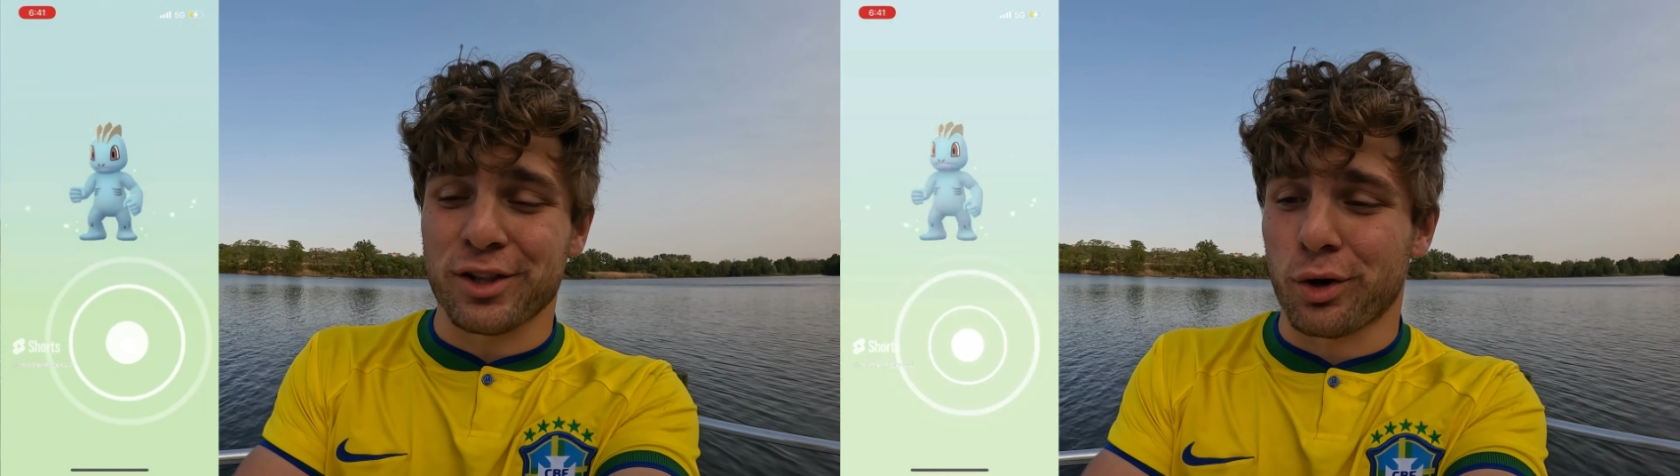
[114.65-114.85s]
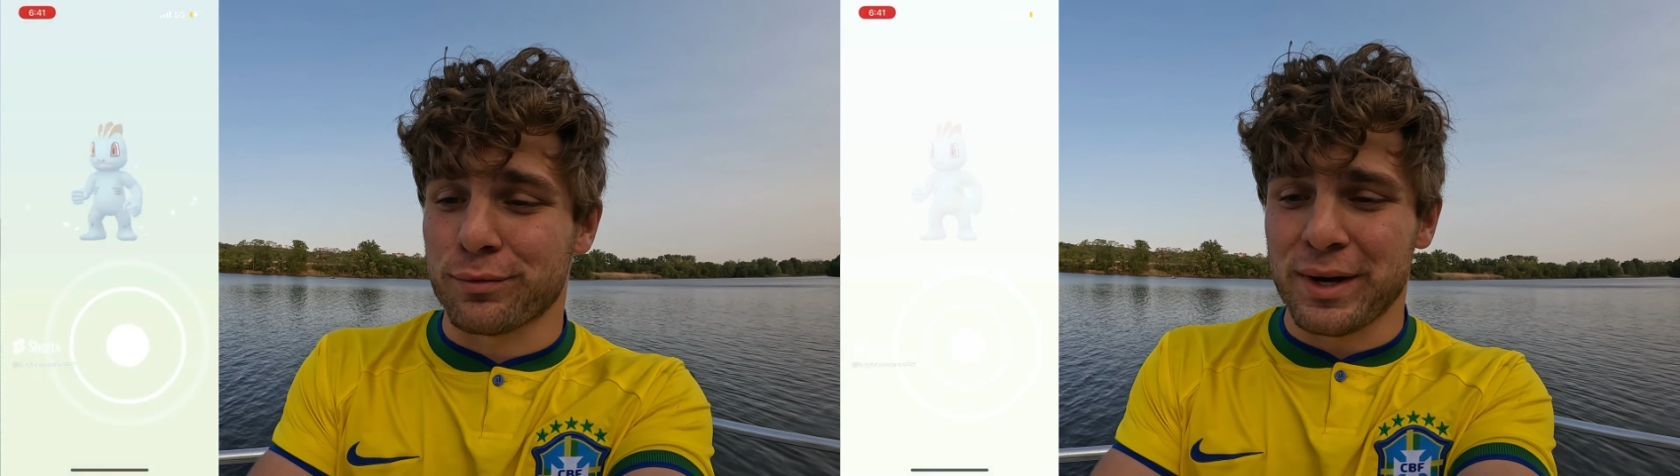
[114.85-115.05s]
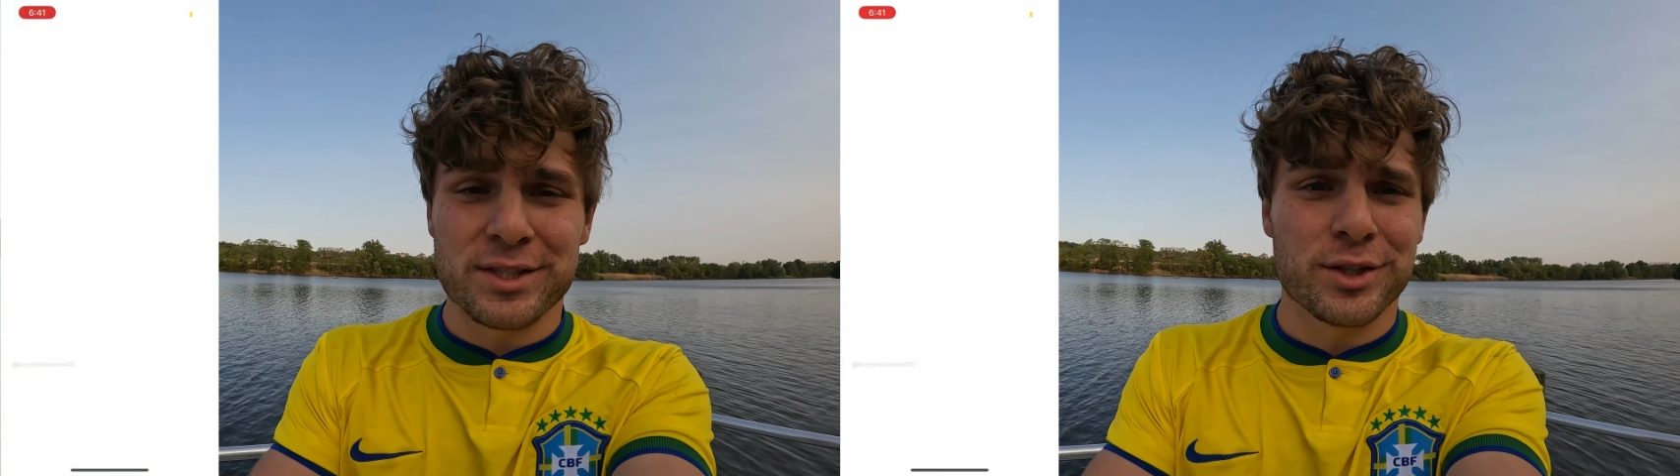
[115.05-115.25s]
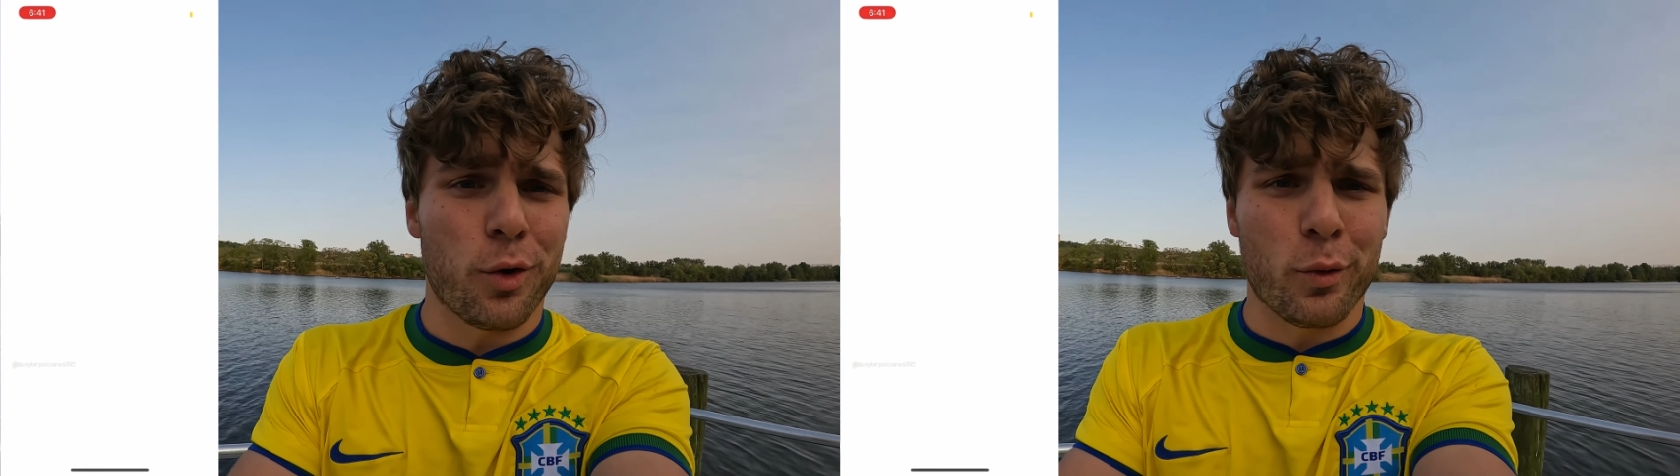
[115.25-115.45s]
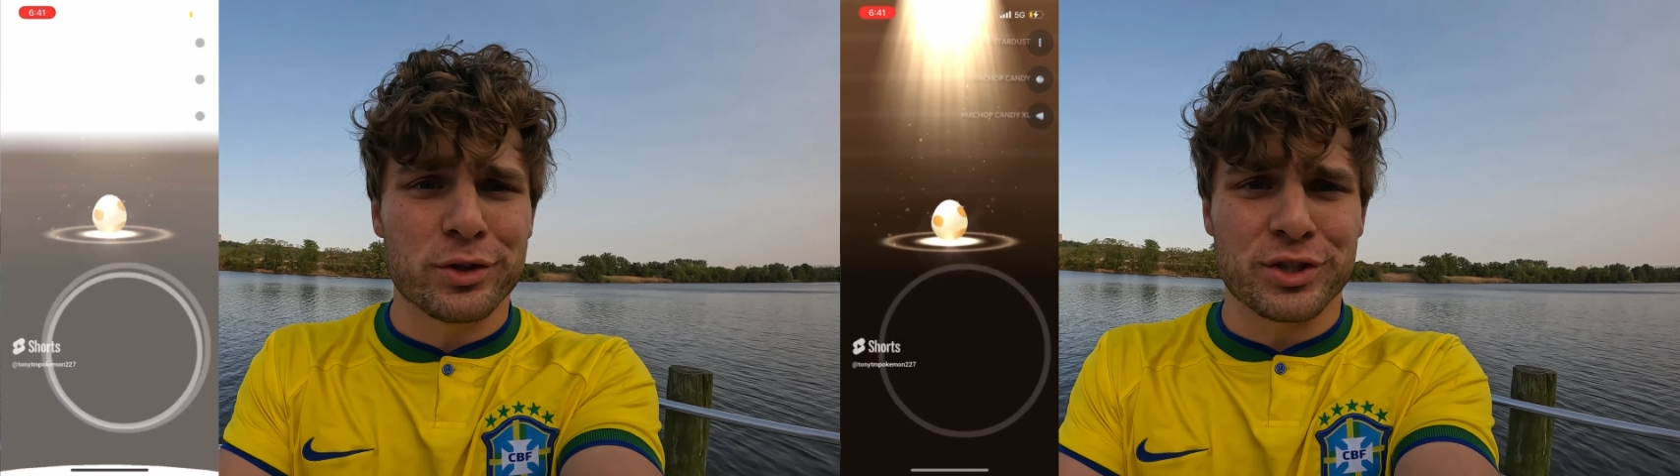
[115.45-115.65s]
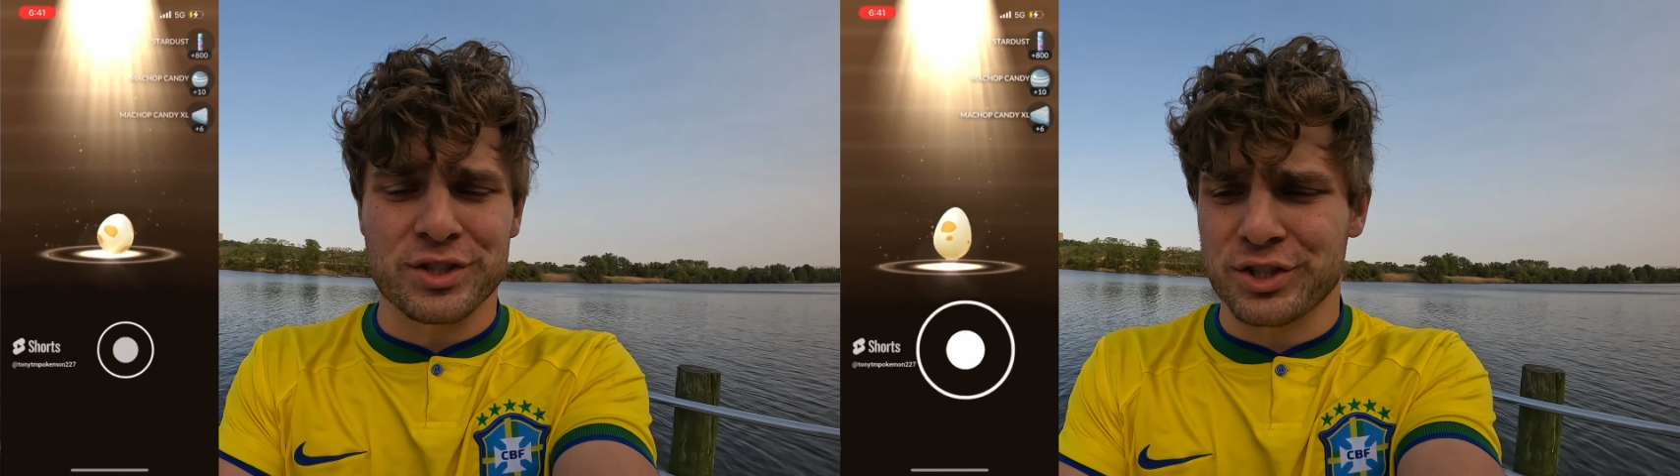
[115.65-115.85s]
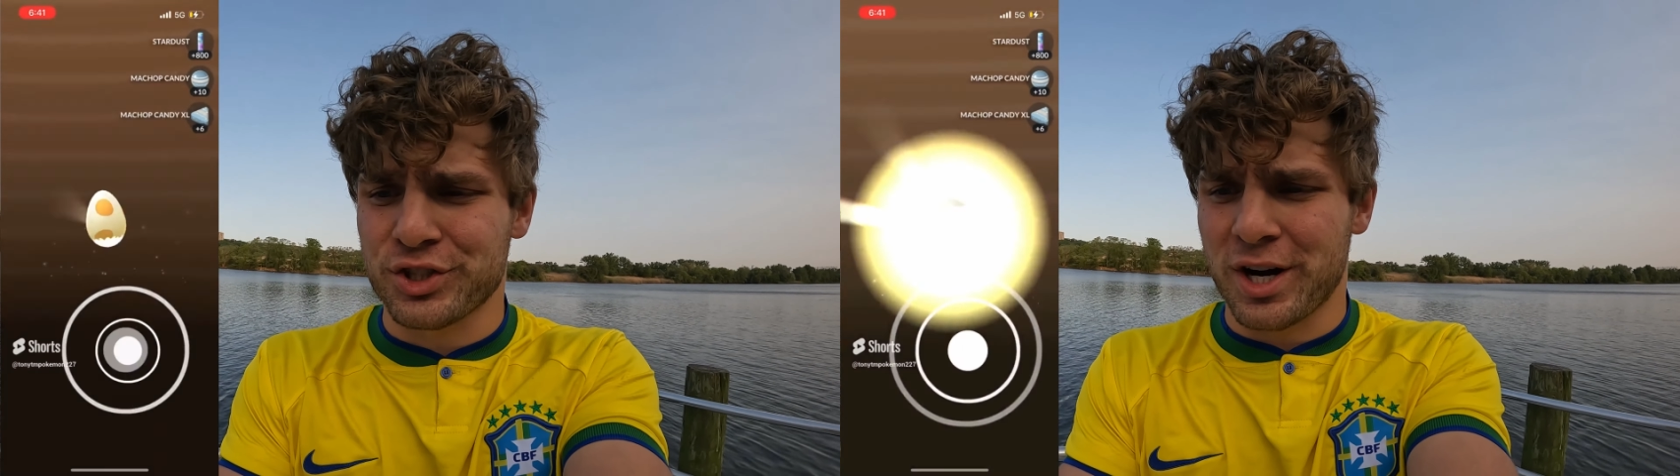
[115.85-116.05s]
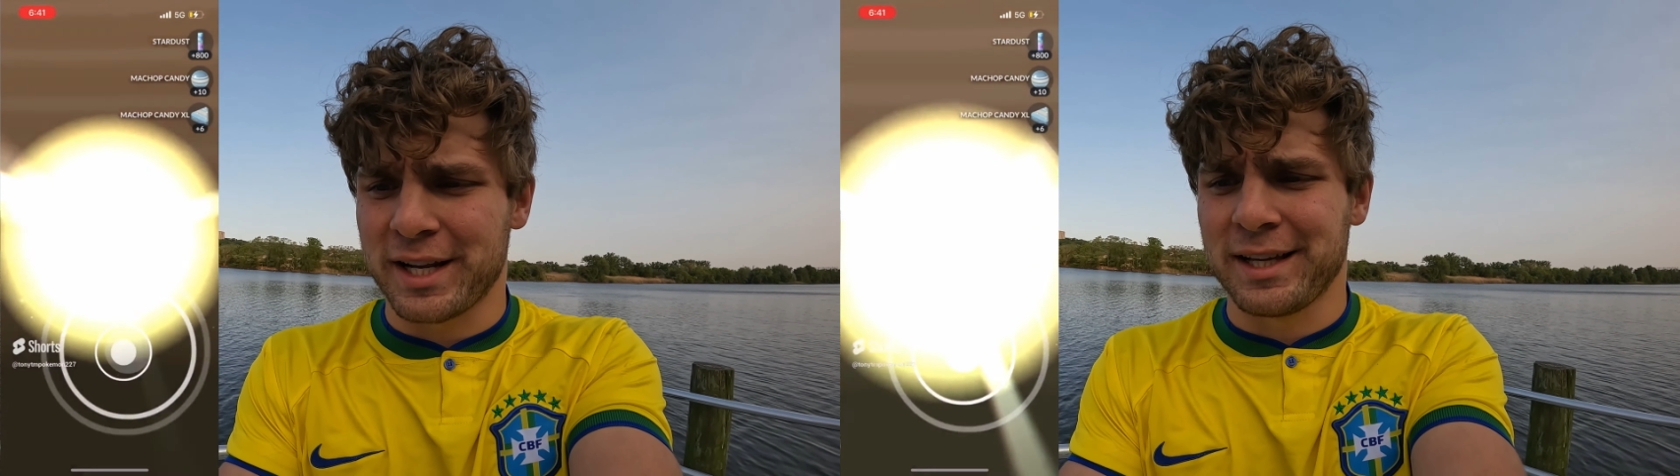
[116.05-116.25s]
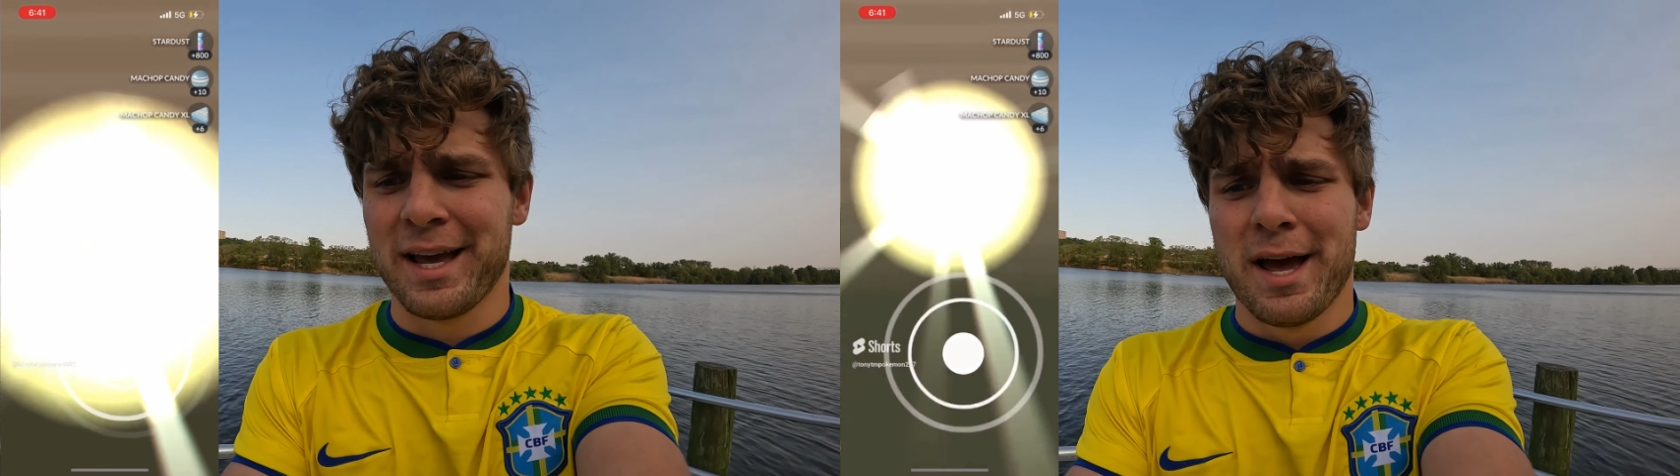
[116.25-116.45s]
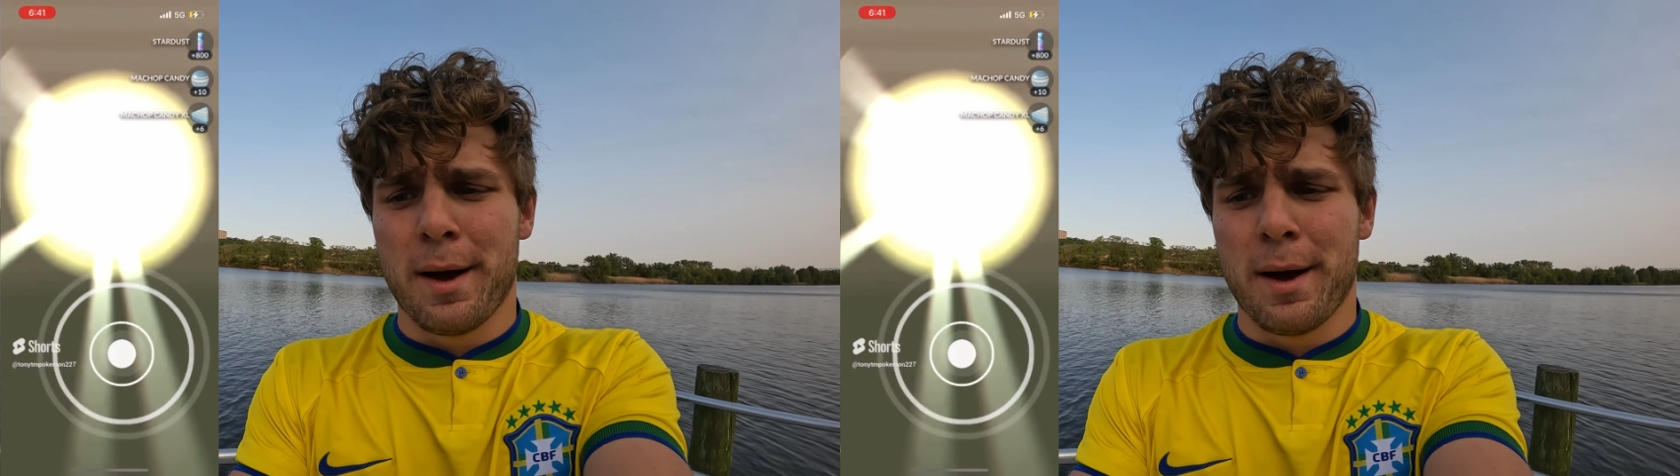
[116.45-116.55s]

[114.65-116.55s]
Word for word: Larvesta or just a shiny.